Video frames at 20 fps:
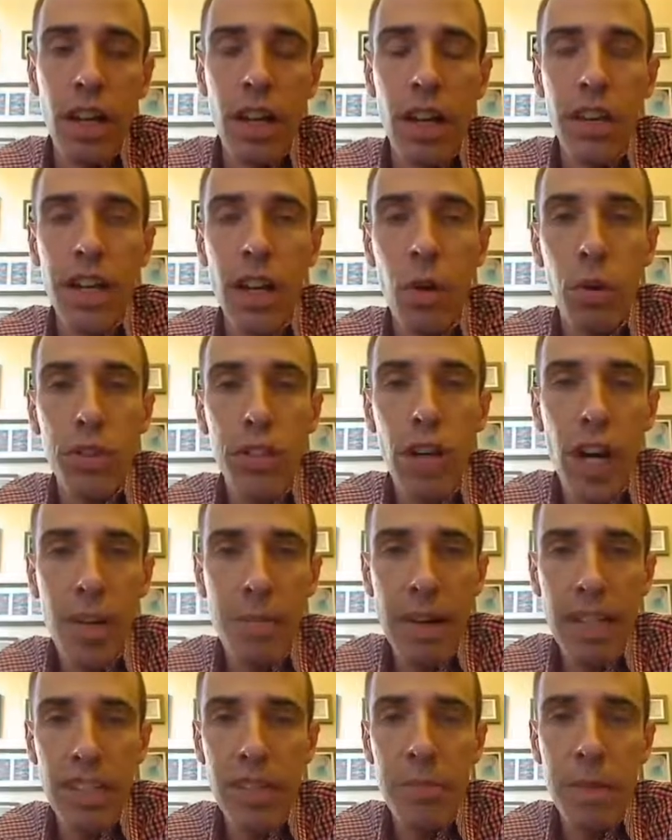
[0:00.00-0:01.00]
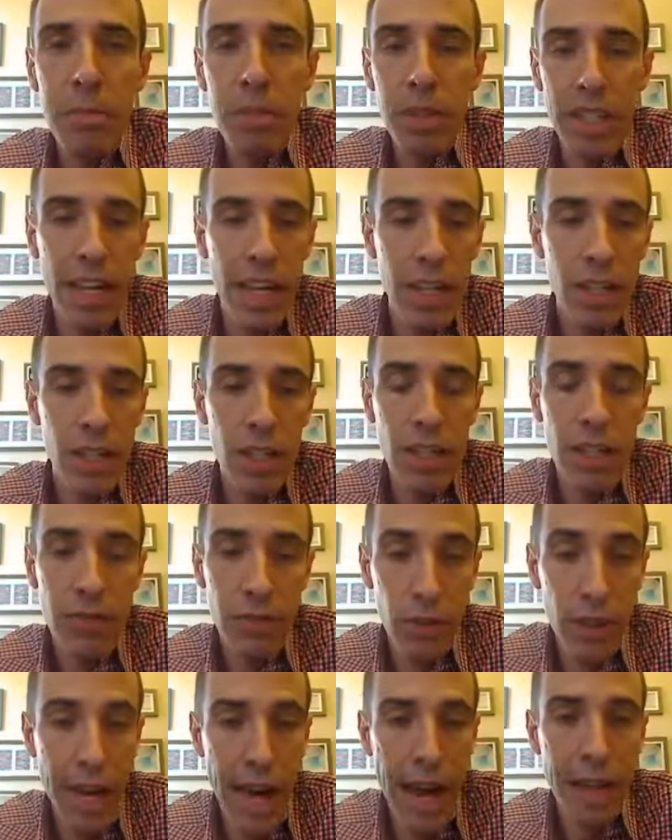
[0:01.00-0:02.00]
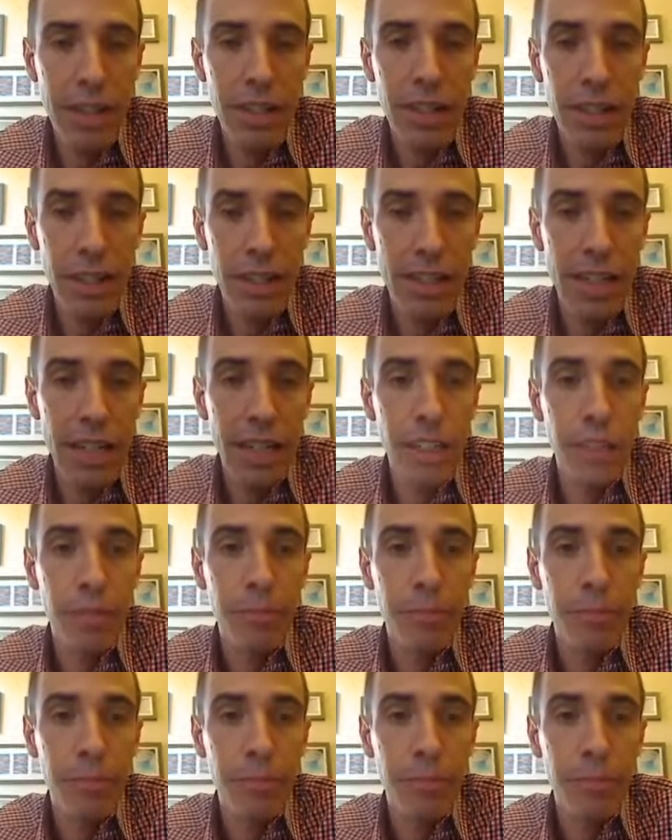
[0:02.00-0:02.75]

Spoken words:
Now, we'll talk about some implications for that in a second.